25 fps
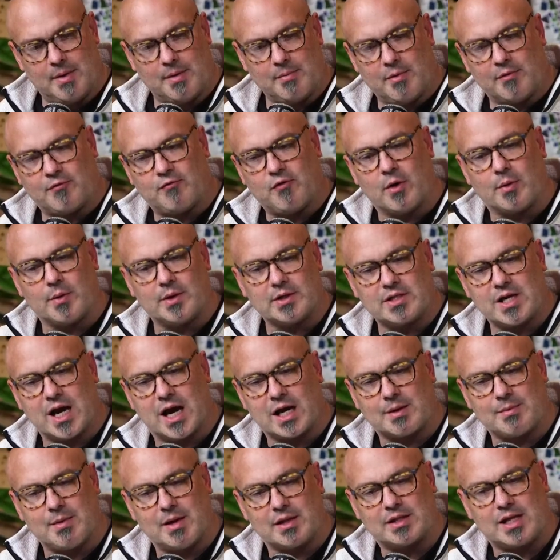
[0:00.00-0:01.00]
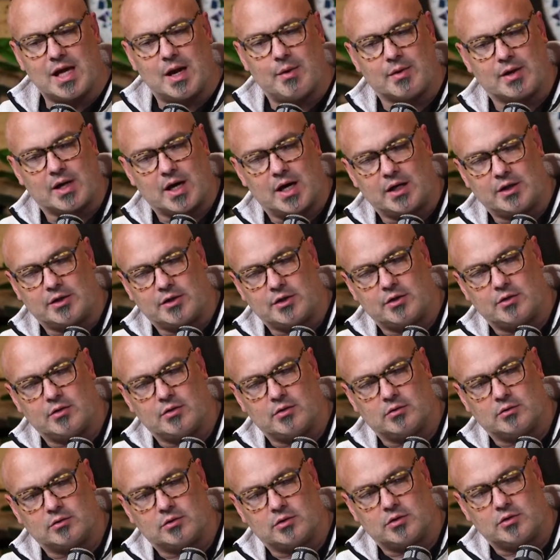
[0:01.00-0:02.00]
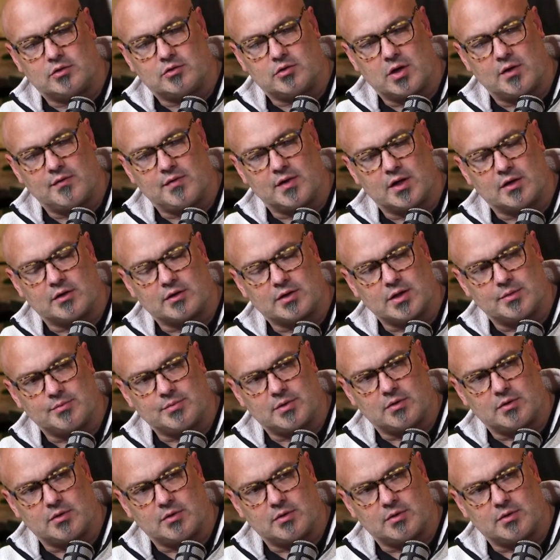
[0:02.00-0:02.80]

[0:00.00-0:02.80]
before we talk about that, we got to do trivia or something,